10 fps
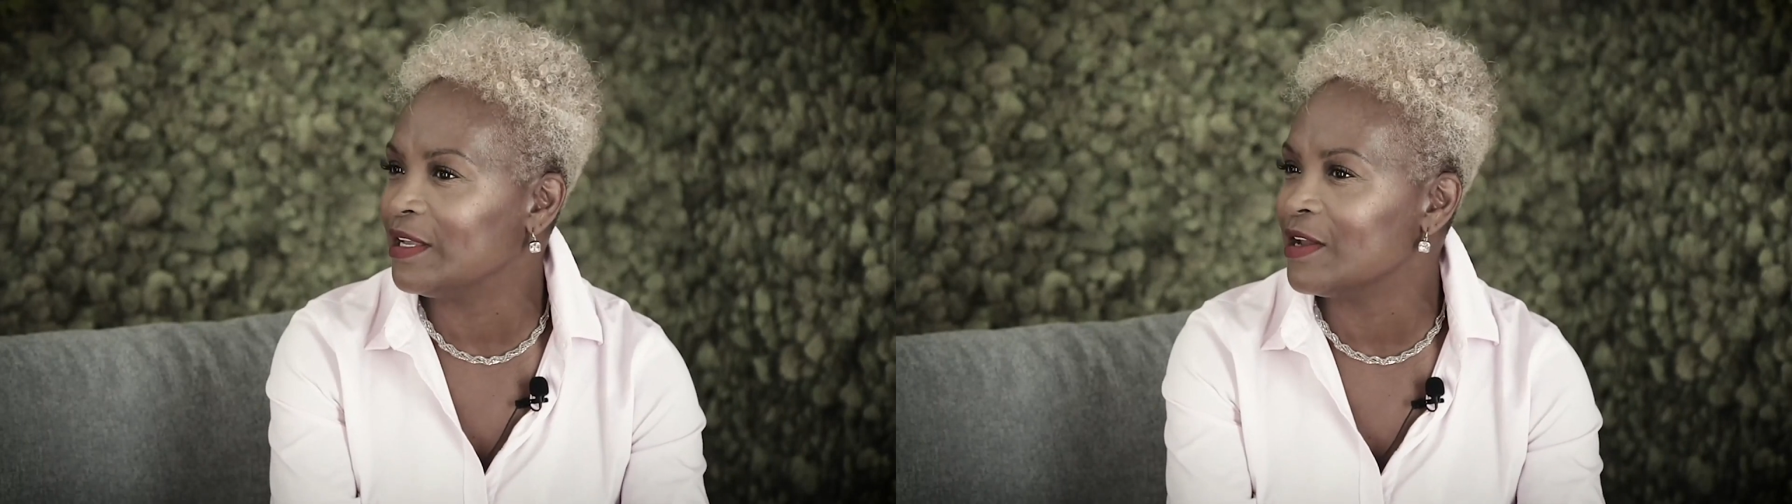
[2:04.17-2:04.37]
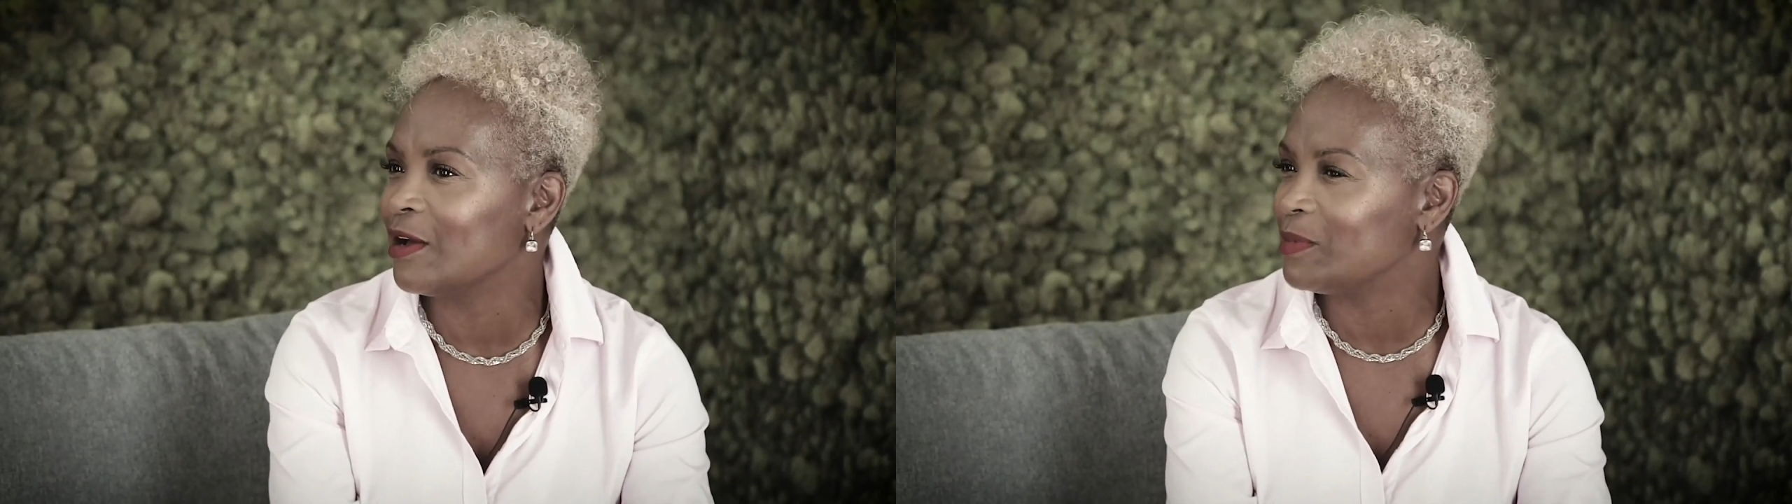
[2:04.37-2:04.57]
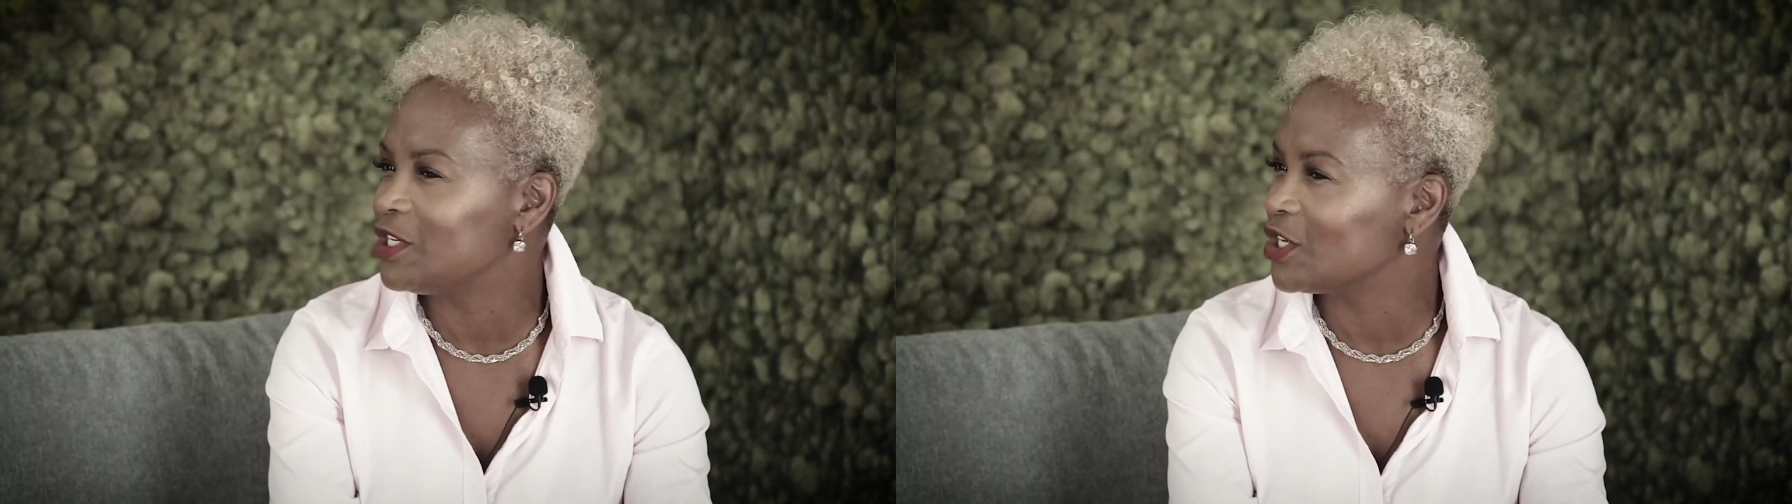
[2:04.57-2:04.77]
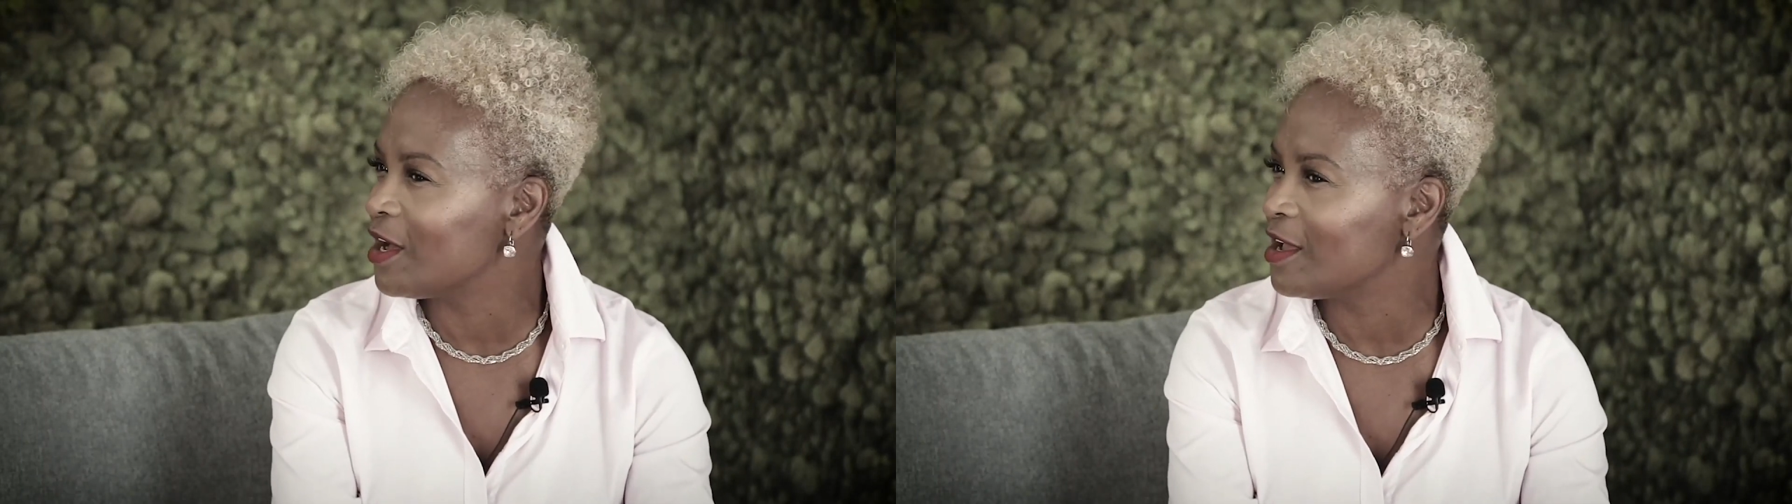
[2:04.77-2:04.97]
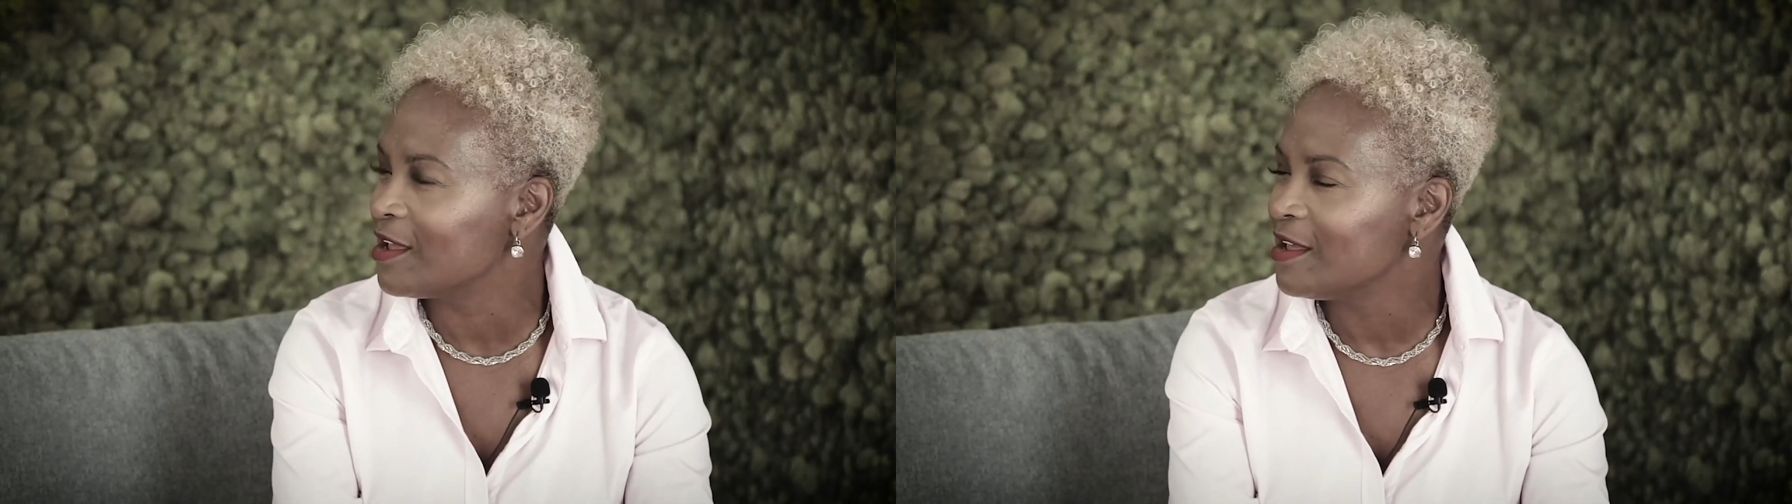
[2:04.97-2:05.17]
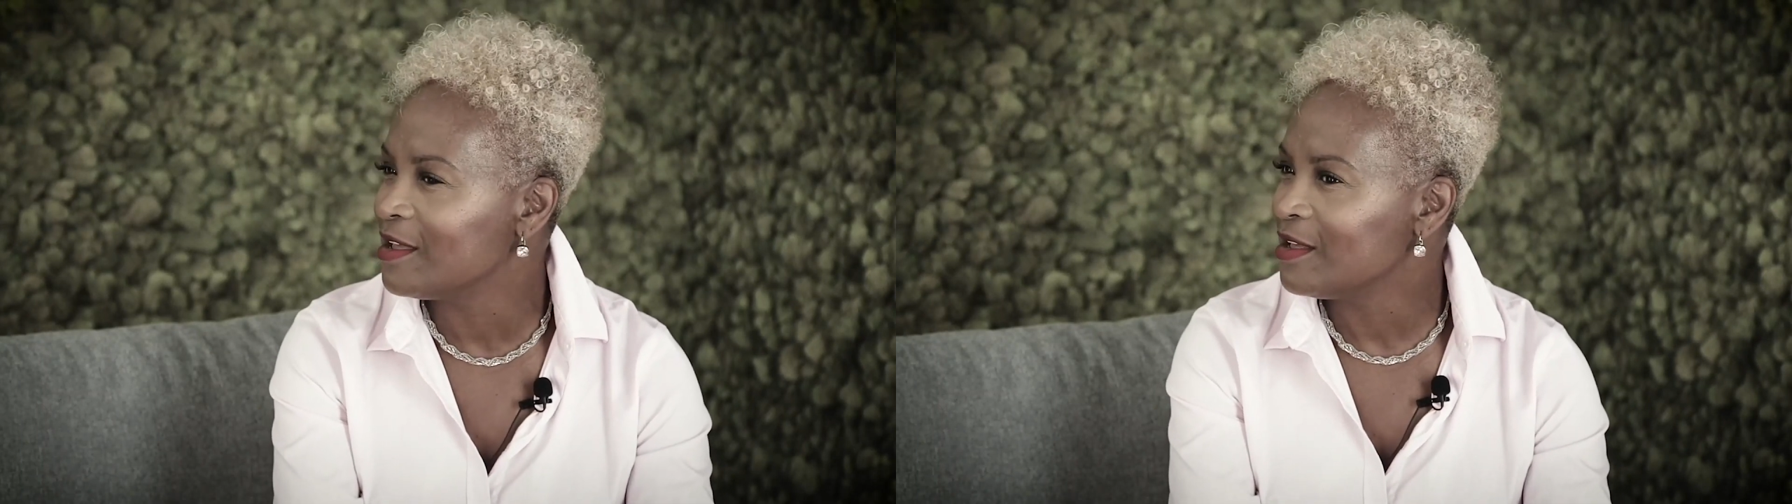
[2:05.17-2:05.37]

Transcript: and not be shy.